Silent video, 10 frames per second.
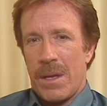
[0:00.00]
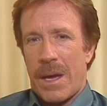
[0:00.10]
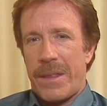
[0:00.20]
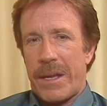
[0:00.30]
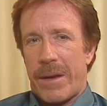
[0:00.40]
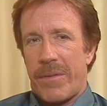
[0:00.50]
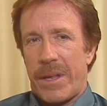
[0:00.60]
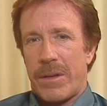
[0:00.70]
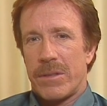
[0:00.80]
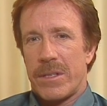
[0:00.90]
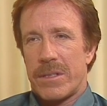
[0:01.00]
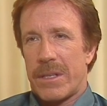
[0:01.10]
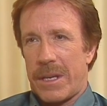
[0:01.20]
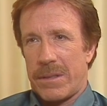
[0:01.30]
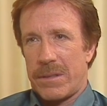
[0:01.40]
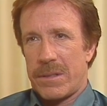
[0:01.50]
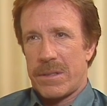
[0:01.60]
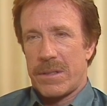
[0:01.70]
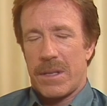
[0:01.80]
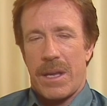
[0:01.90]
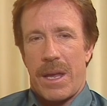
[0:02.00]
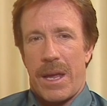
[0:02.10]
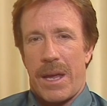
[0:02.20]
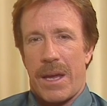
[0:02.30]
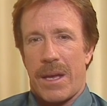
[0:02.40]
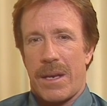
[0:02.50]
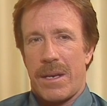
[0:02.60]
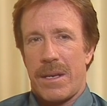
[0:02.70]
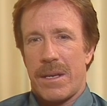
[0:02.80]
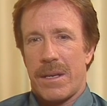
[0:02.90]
I think everything goes in cycles. And,